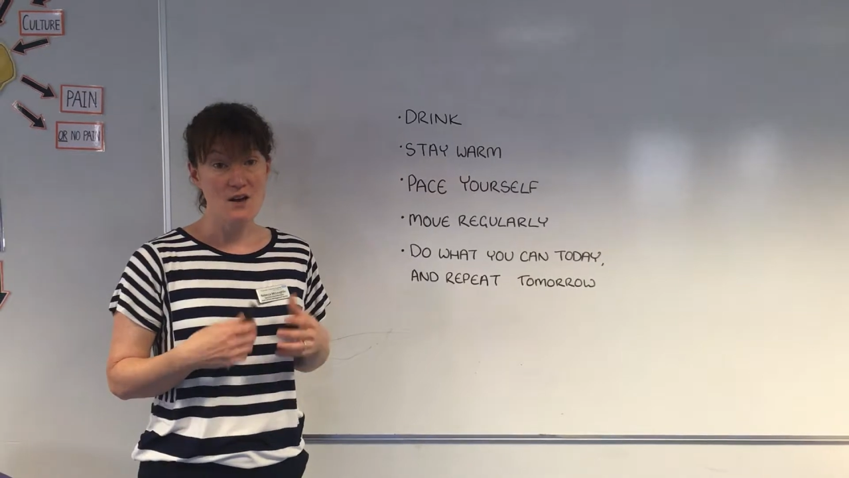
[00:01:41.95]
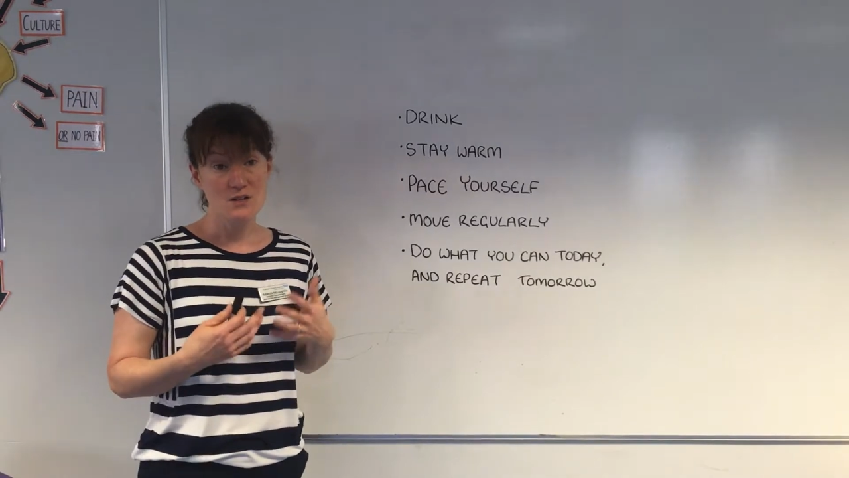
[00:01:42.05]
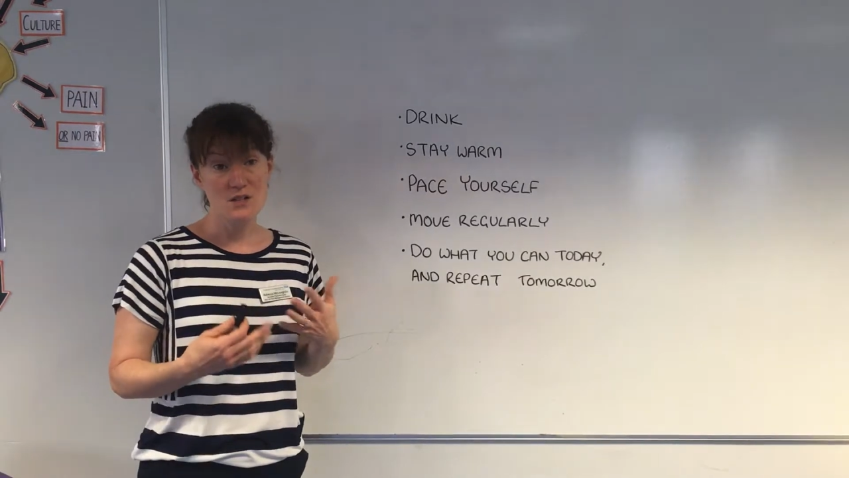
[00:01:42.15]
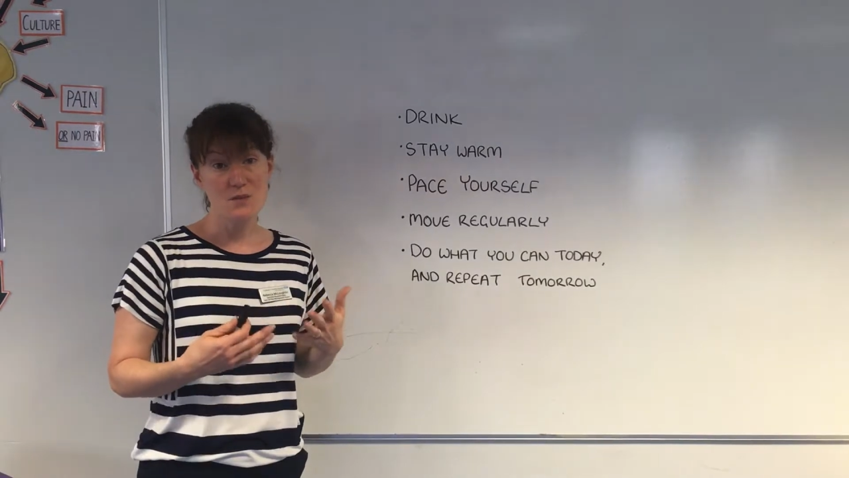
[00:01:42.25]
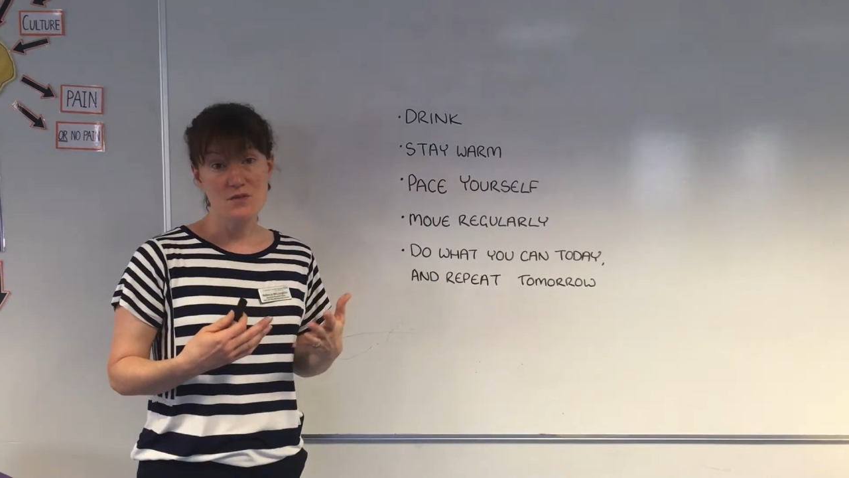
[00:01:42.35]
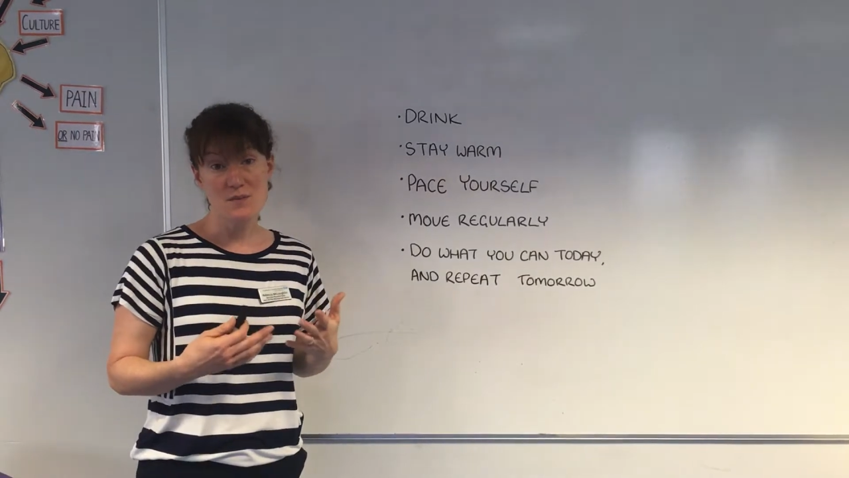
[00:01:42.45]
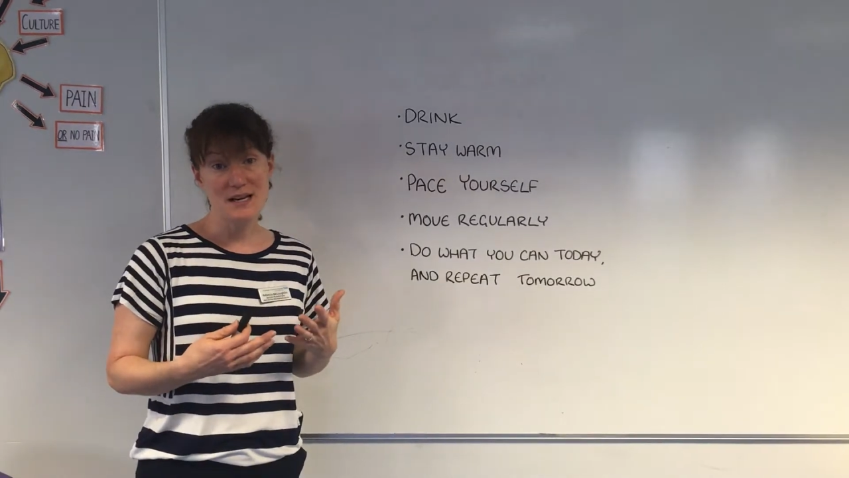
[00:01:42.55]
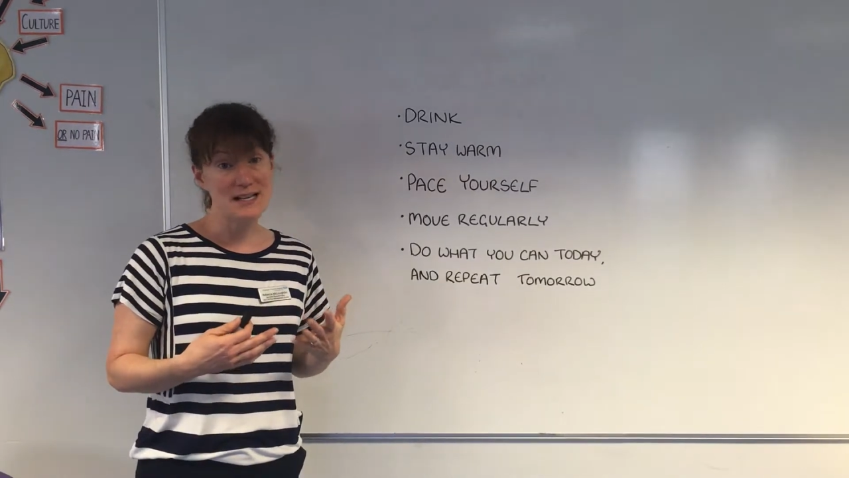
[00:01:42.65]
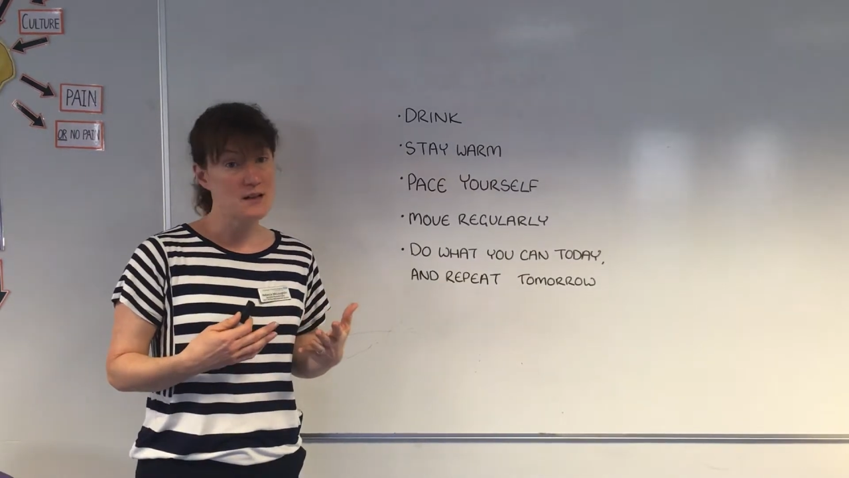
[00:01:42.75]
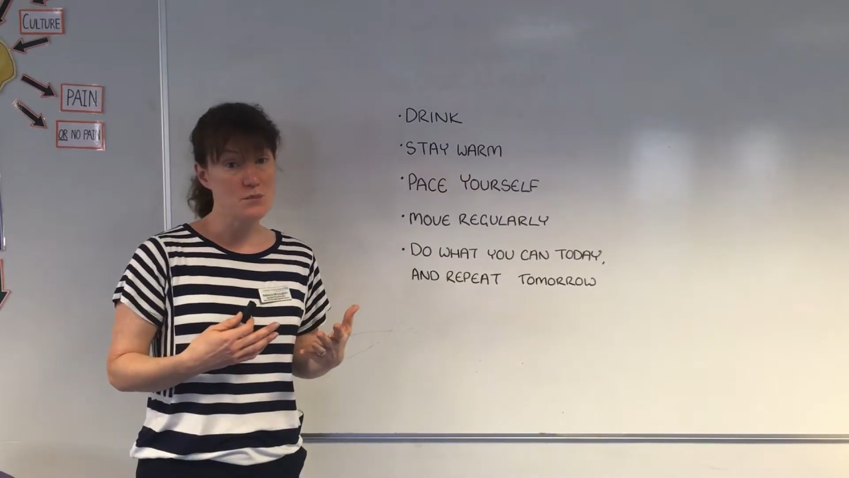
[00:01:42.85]
some of them are
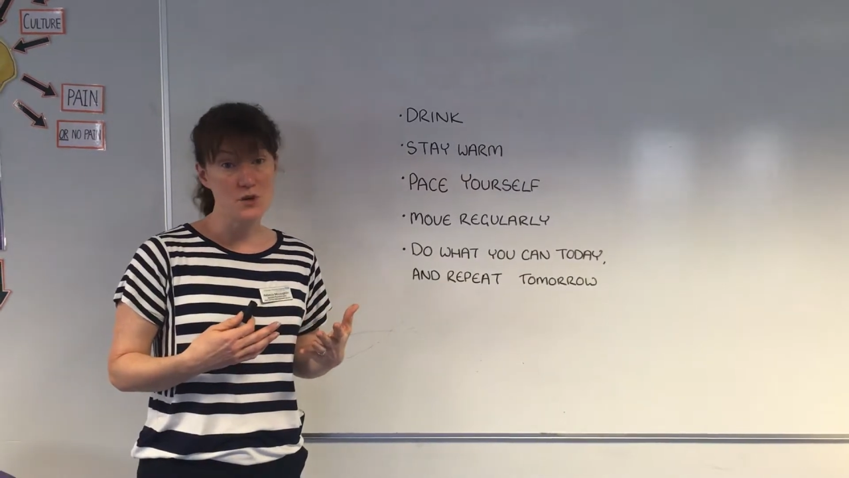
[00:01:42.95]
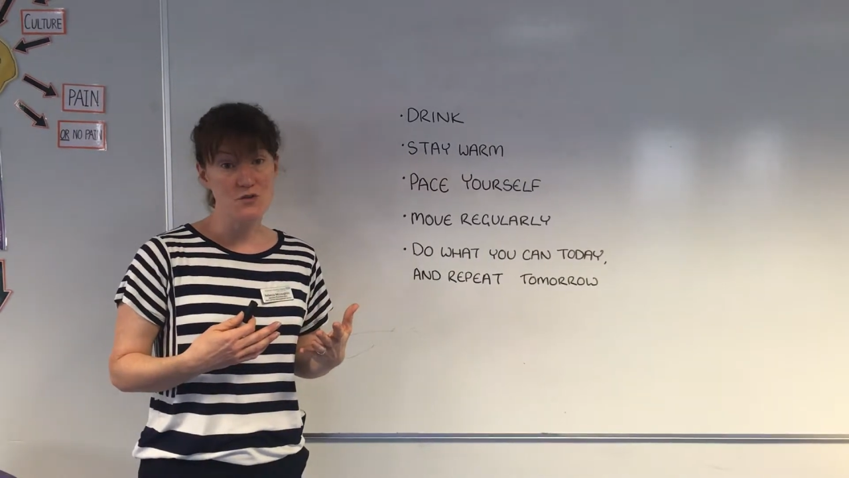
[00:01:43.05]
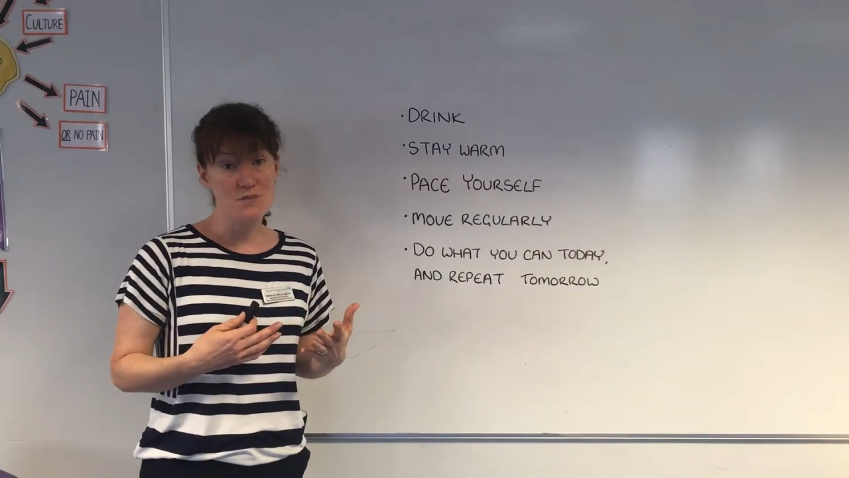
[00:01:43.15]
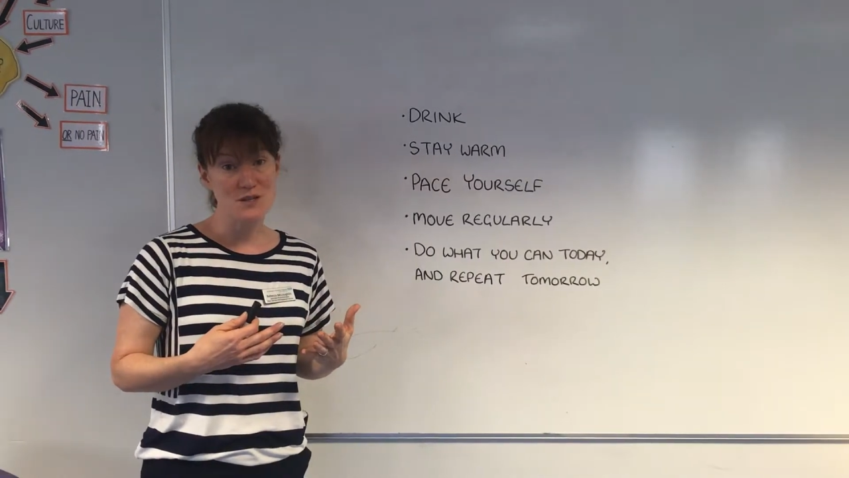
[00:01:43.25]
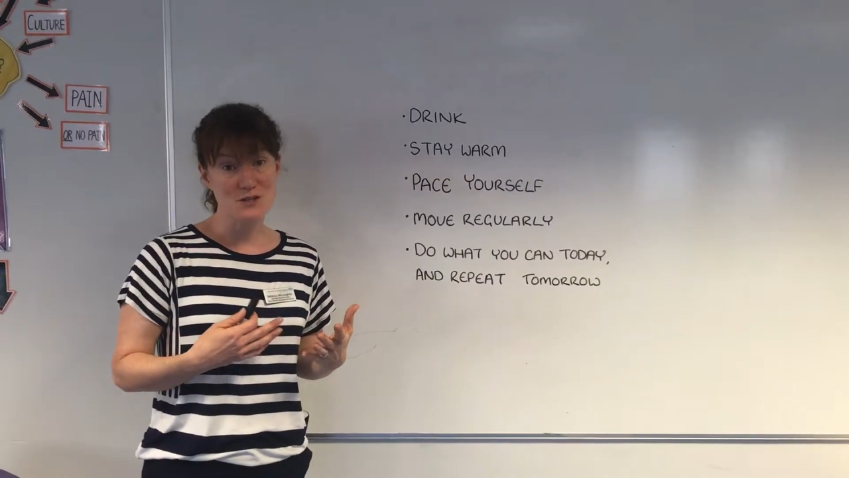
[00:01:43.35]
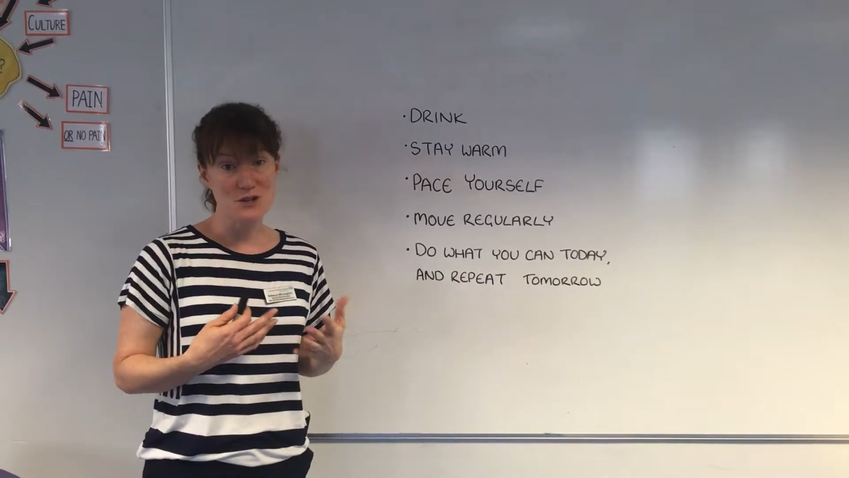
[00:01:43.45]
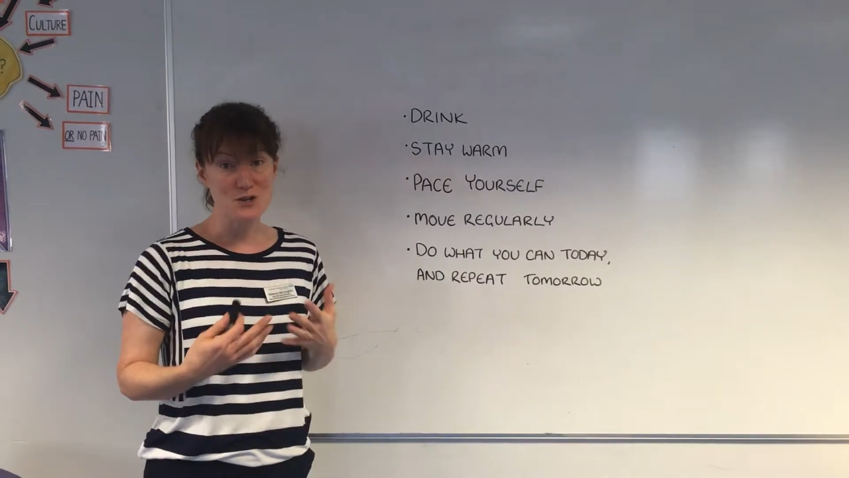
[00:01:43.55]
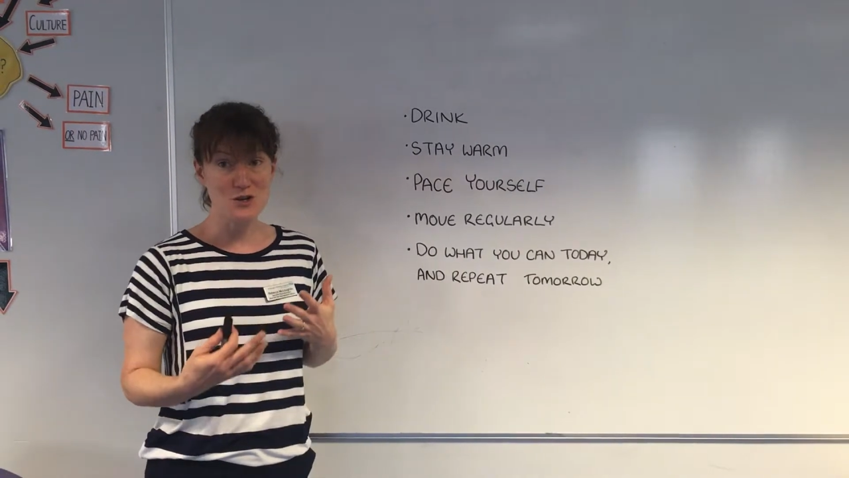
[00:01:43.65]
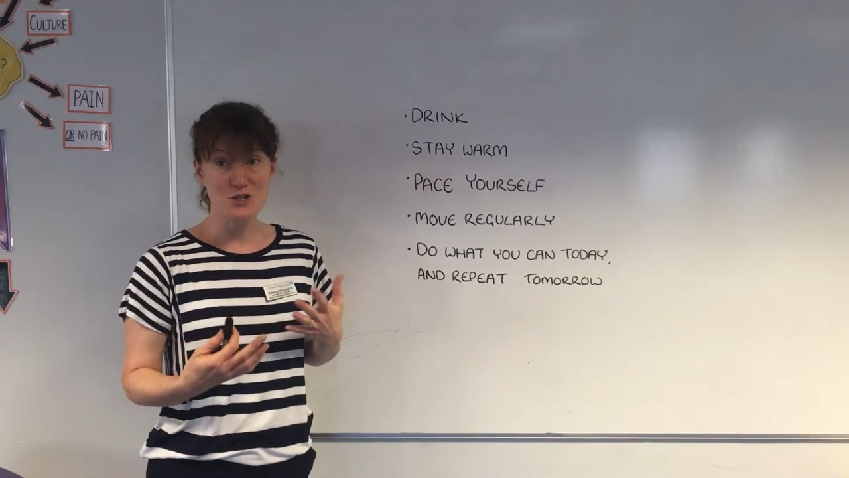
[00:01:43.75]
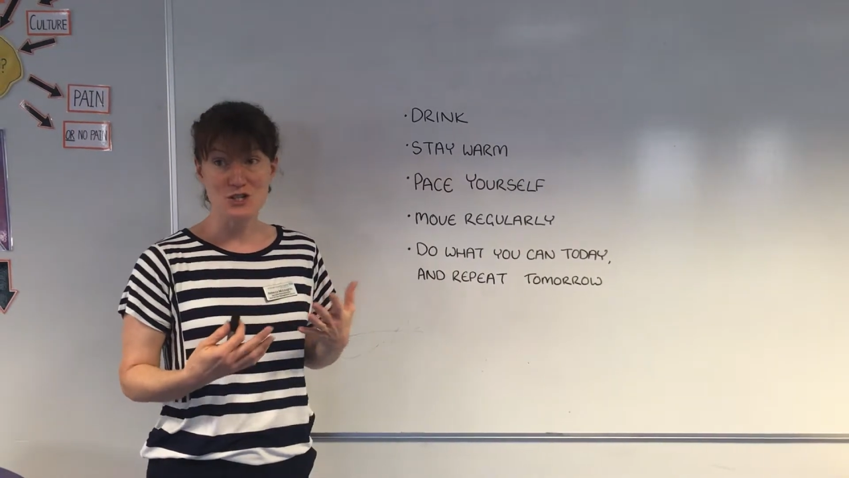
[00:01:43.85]
little movements that
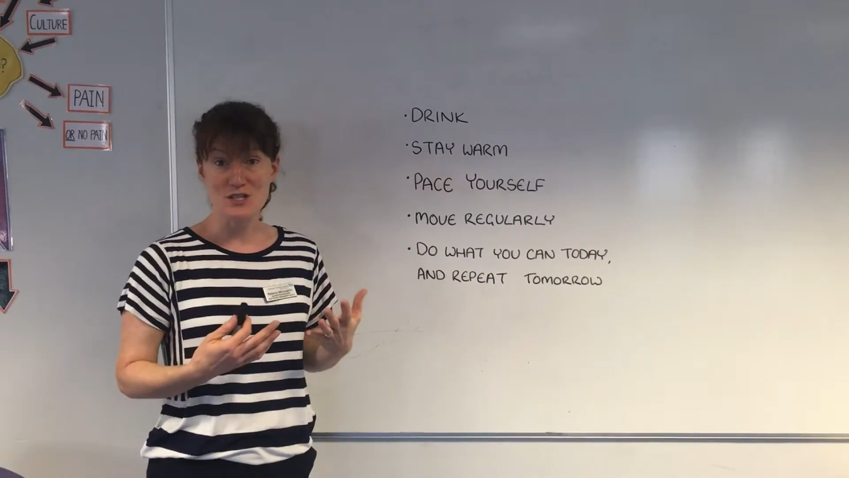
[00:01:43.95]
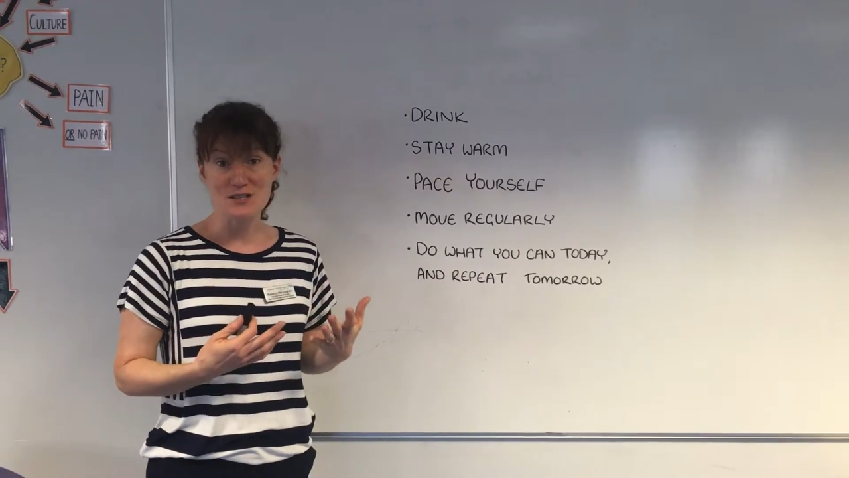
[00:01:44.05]
you could just